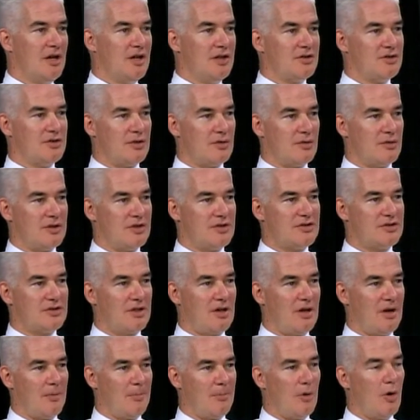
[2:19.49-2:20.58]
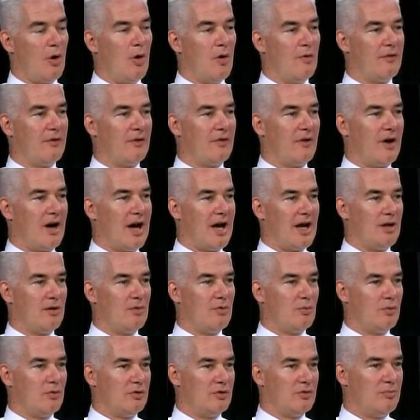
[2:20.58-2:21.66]
So this um, override
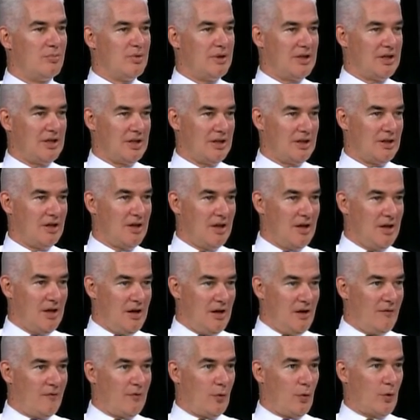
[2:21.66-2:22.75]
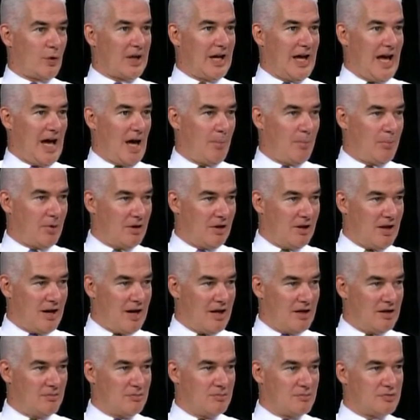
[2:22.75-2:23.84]
would be for capital
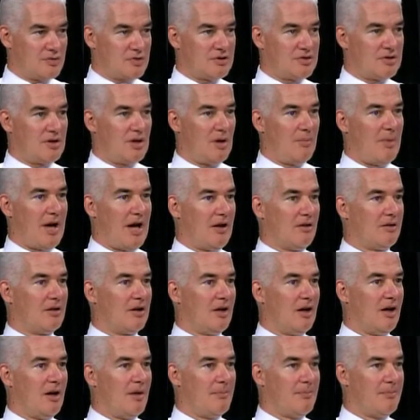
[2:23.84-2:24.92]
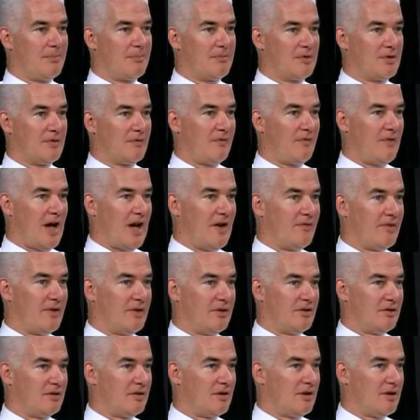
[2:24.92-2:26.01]
items about um,
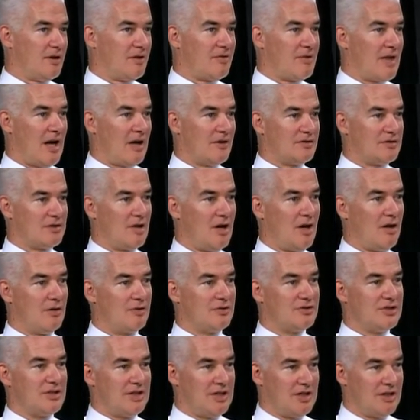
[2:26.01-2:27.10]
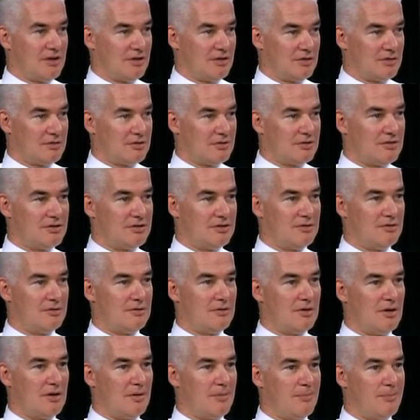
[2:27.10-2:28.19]
$500,000 uh, a year
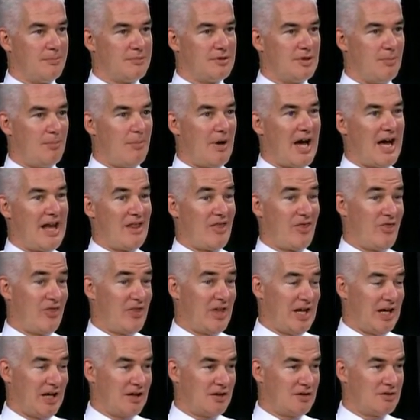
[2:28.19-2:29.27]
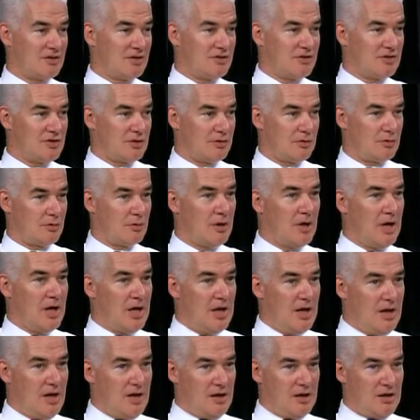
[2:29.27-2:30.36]
to, um, to buy things. So
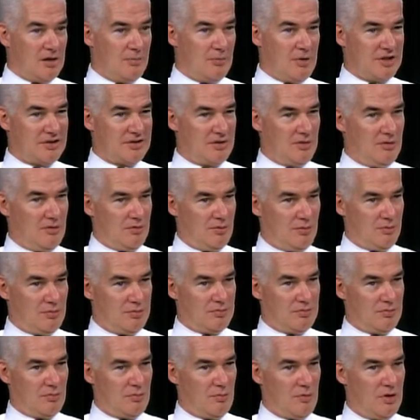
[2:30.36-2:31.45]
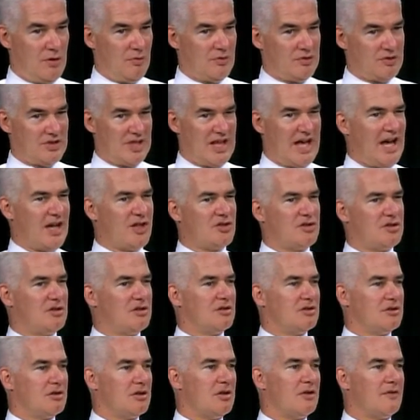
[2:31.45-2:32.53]
you might say, well, what was last
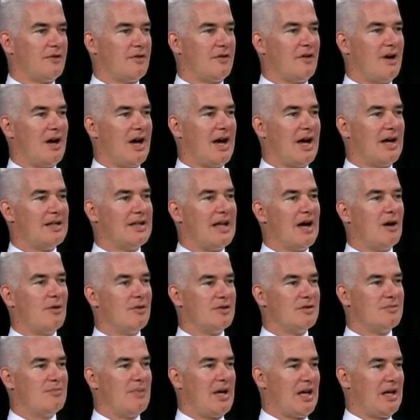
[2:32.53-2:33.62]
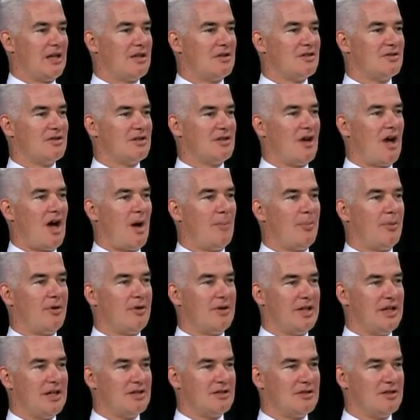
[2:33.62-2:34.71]
year's override? That was maintenance and
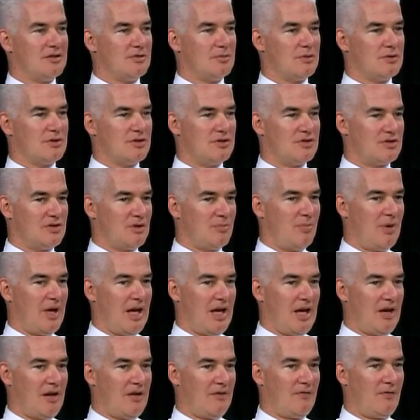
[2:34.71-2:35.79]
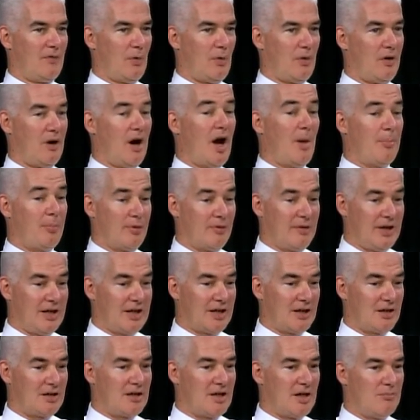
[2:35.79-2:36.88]
operations, which is to pay for
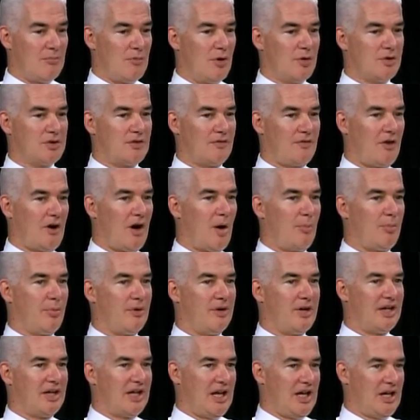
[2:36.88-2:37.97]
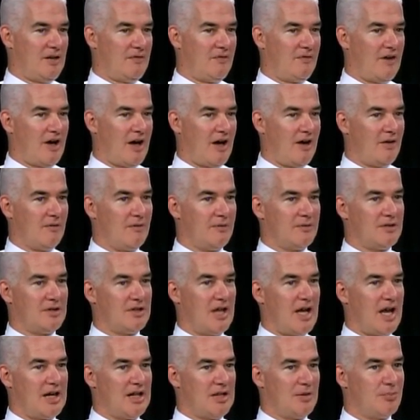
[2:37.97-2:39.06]
operating. And most of our operating, 85 to
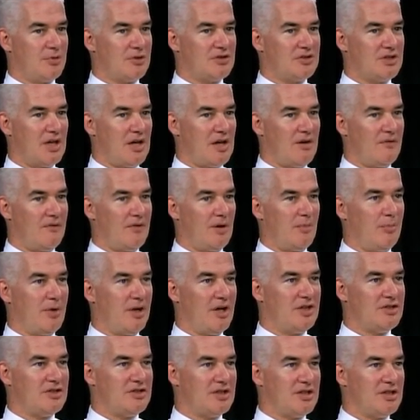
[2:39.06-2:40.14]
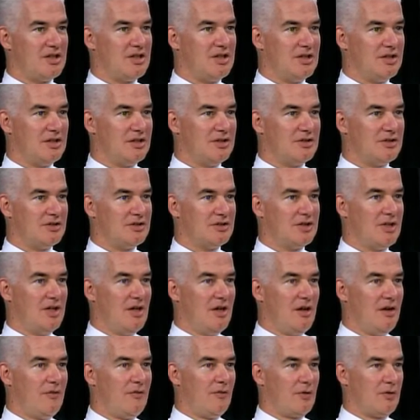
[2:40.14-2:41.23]
90 30% of our budget is
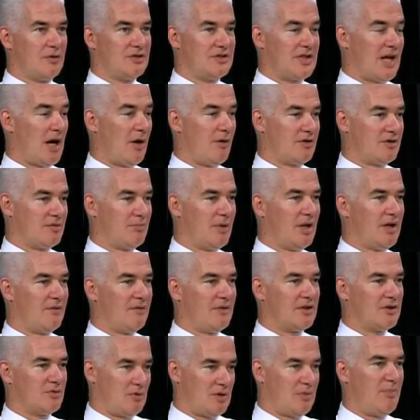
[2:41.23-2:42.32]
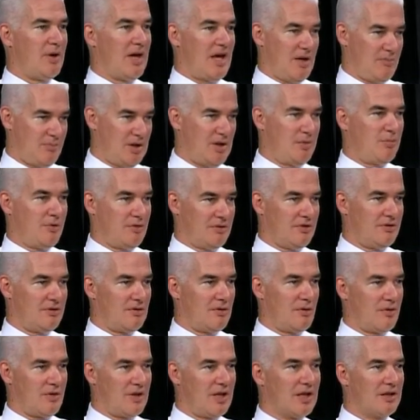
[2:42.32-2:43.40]
for salaries and benefits. We pay people to
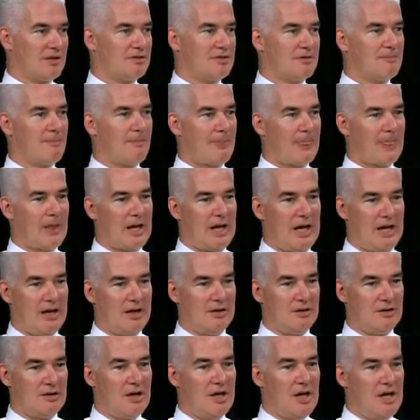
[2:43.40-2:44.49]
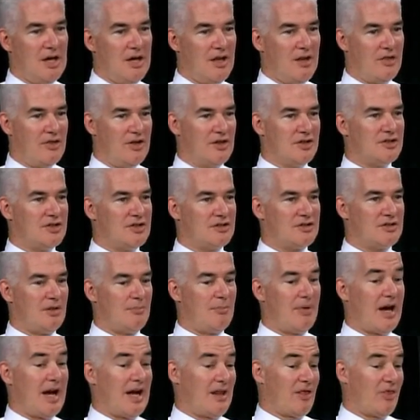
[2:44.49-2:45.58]
do things. Right. And this is to
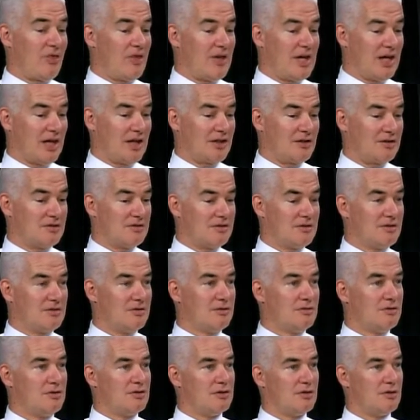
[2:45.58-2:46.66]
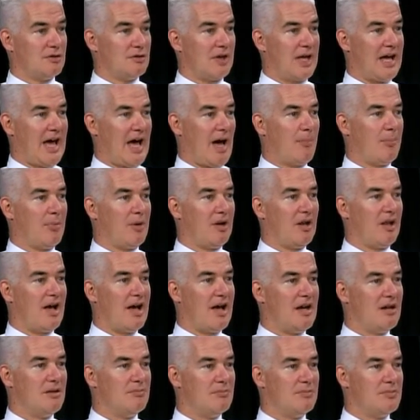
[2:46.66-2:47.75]
buy things. So okay. capital
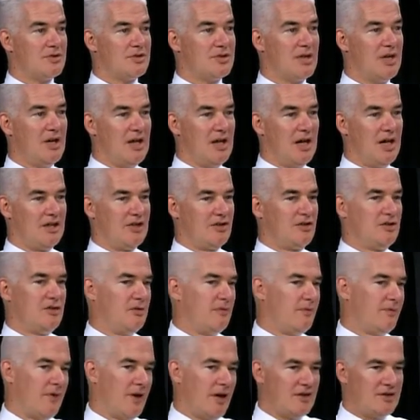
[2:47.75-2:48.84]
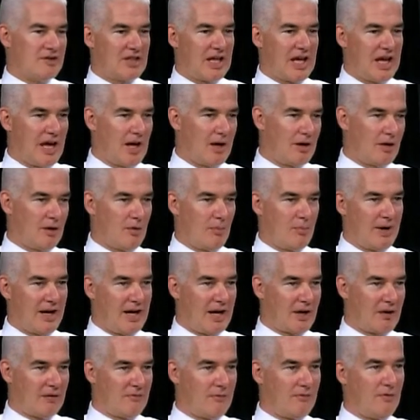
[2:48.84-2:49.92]
items, and the two funds can't go
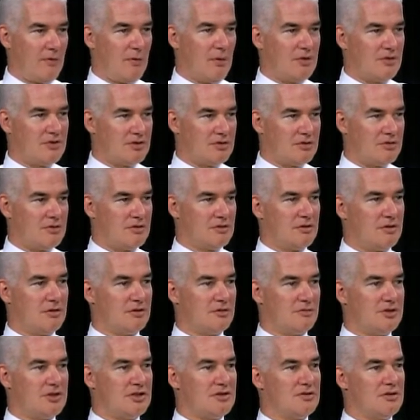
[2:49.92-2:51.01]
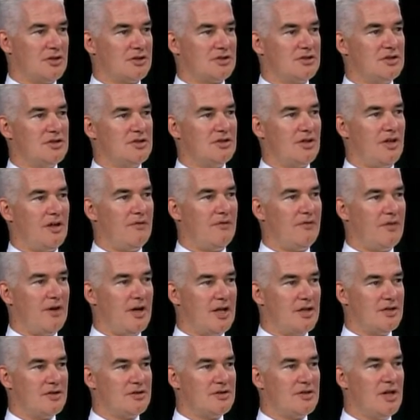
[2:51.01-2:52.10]
back and forth, so there are restrictions on
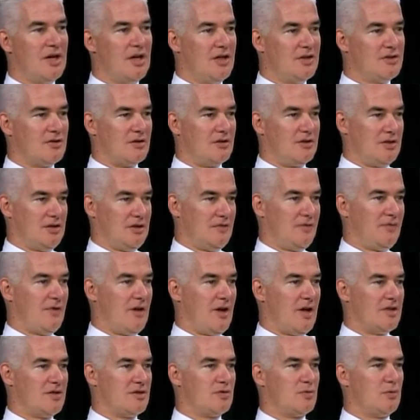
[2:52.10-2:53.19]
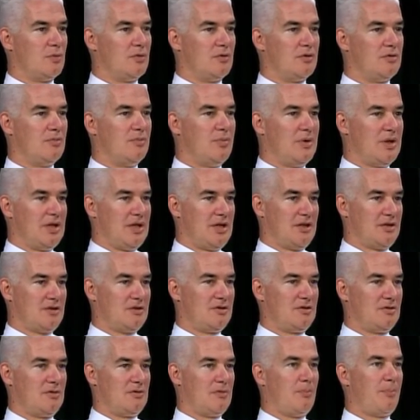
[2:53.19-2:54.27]
funds. So these funds would be
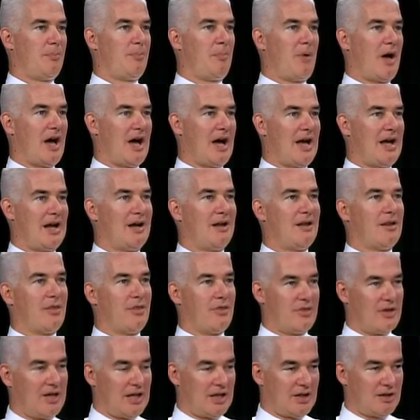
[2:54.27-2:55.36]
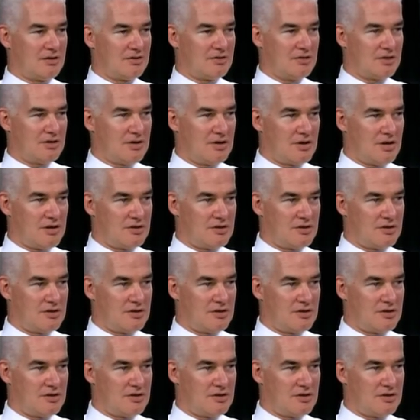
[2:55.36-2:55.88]
to buy things.